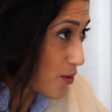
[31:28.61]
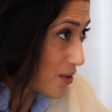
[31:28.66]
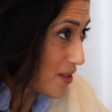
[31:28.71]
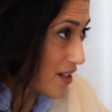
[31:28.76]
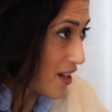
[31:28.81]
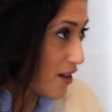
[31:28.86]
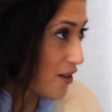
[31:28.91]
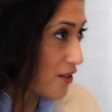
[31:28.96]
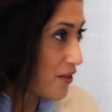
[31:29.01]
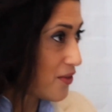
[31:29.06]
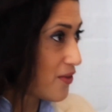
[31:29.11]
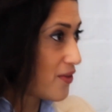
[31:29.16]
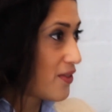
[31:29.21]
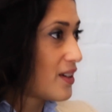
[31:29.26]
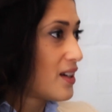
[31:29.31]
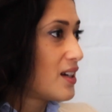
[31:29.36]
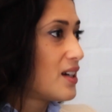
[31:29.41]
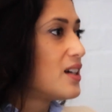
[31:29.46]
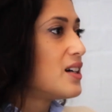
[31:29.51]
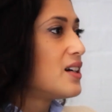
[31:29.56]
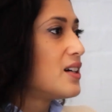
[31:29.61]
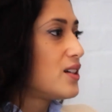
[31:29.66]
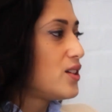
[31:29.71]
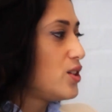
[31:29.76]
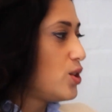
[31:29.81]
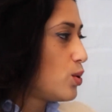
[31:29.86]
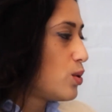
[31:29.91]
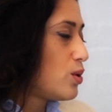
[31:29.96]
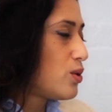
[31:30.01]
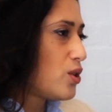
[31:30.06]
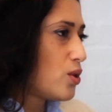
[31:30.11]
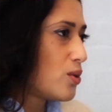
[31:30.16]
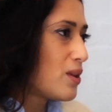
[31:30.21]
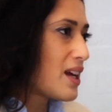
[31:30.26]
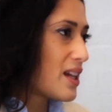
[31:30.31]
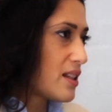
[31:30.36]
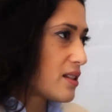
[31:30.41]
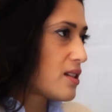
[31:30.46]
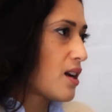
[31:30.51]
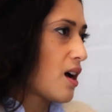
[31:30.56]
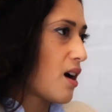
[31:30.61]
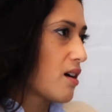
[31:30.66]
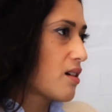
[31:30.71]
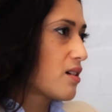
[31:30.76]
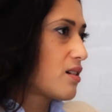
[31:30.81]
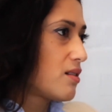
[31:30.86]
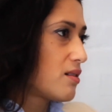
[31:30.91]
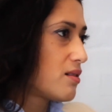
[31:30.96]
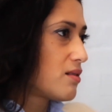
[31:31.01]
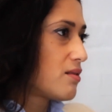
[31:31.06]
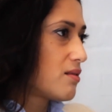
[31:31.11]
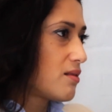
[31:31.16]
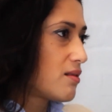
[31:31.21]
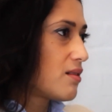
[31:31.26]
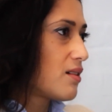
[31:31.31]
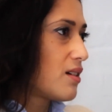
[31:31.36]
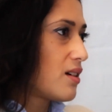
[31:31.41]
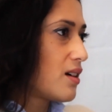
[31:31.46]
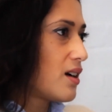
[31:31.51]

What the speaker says: yourself, you'll get stuck. Yes.